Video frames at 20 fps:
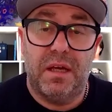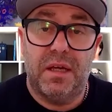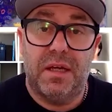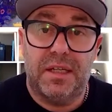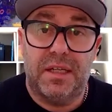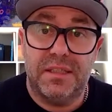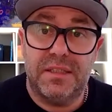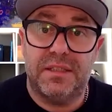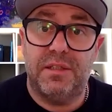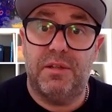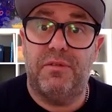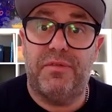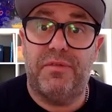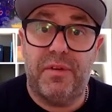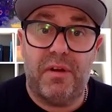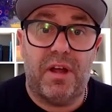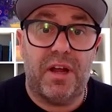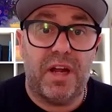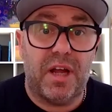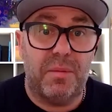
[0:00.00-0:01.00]
I still feel
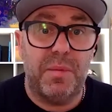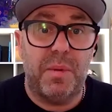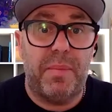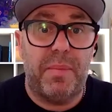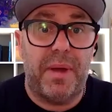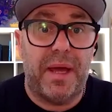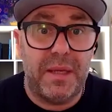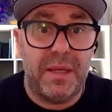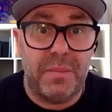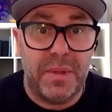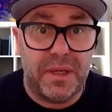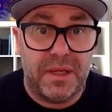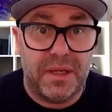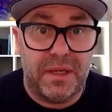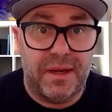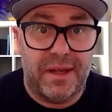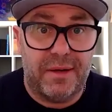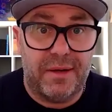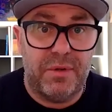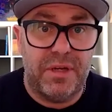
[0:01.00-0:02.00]
like I'm a baby.
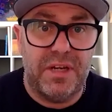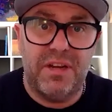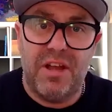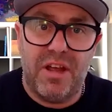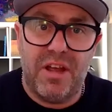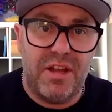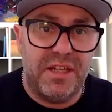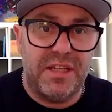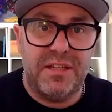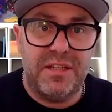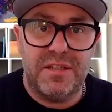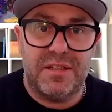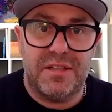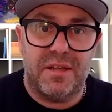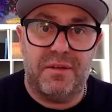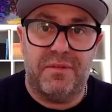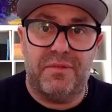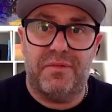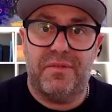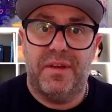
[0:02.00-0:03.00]
Like, we're learning
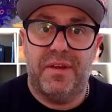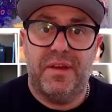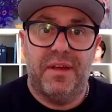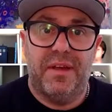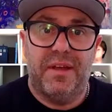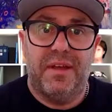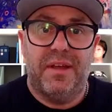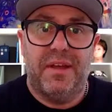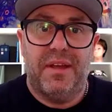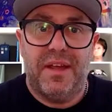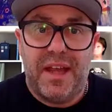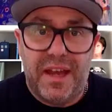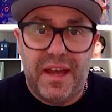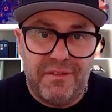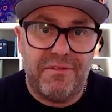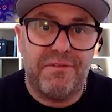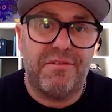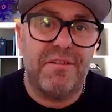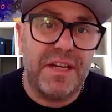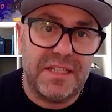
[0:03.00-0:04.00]
stuff
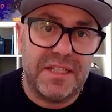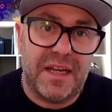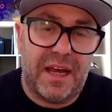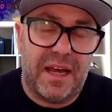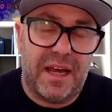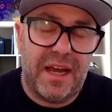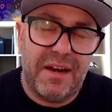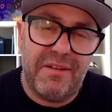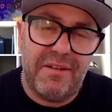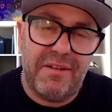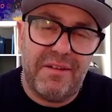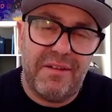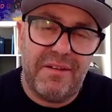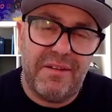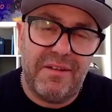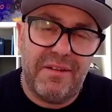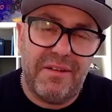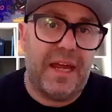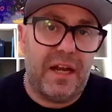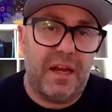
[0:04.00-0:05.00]
every
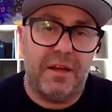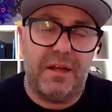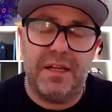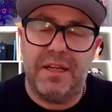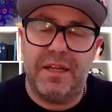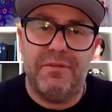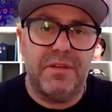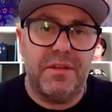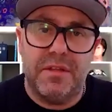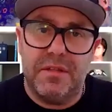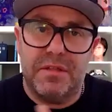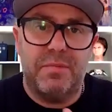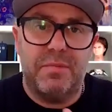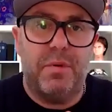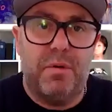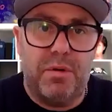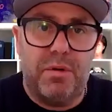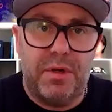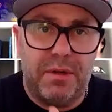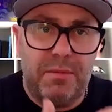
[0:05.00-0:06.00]
day. Like, even this
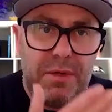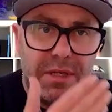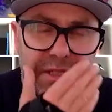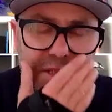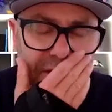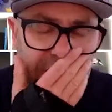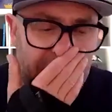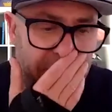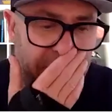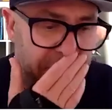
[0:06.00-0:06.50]
morning we did a